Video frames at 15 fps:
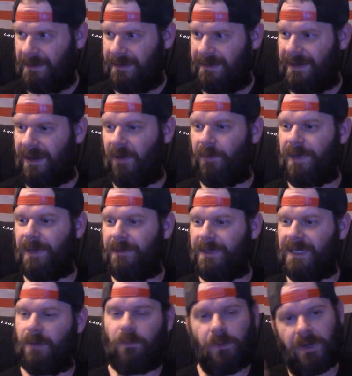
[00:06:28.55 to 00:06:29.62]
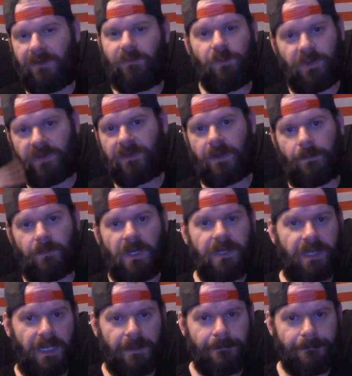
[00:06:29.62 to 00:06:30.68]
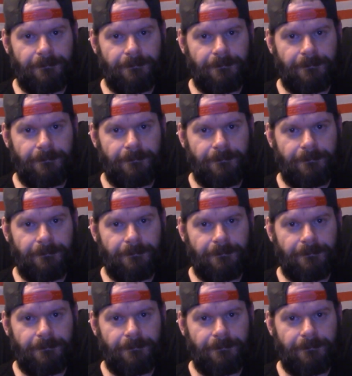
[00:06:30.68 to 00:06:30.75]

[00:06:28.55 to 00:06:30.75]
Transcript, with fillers: then I'll be able to get whatever books come Monday.